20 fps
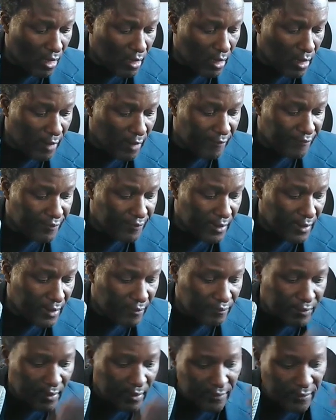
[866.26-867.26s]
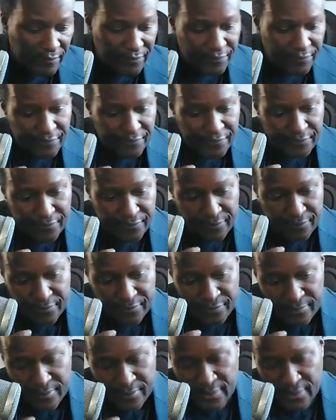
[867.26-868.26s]
of, of, of,
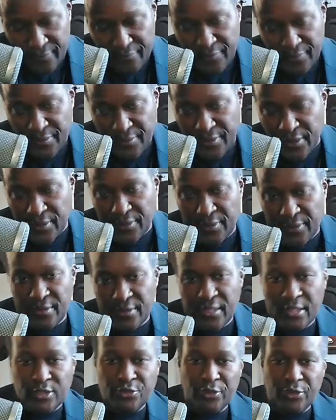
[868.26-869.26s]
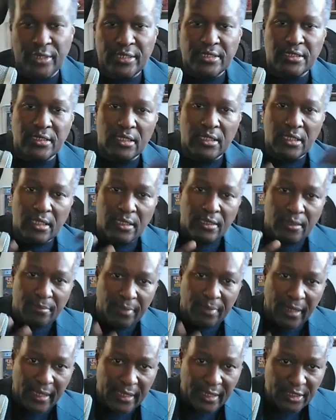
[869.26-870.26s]
of the, the Dick Tracy and the
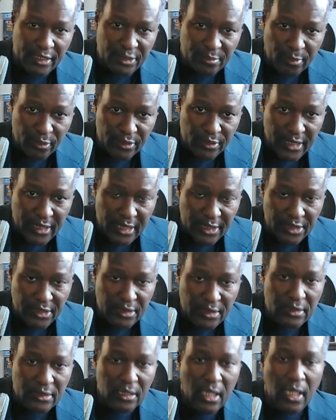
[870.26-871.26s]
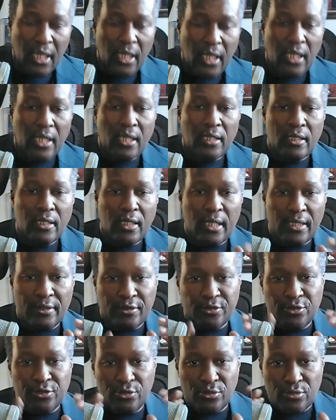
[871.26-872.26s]
black exploitation, and
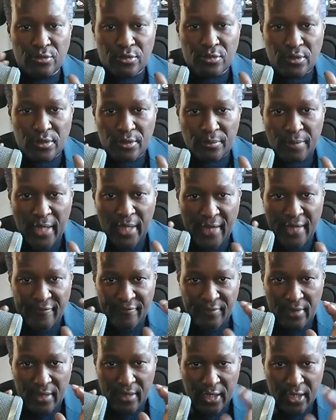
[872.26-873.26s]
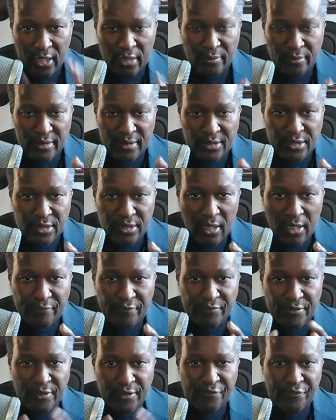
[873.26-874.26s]
to have elements
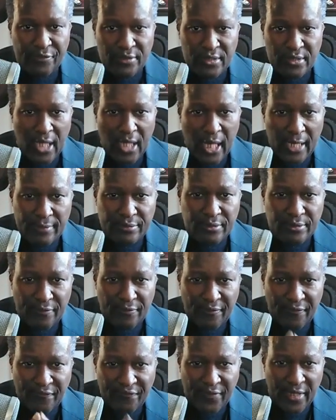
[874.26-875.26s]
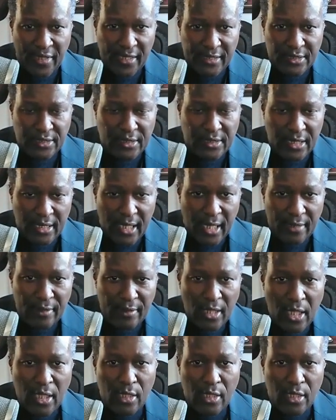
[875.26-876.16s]
of different types of effects that I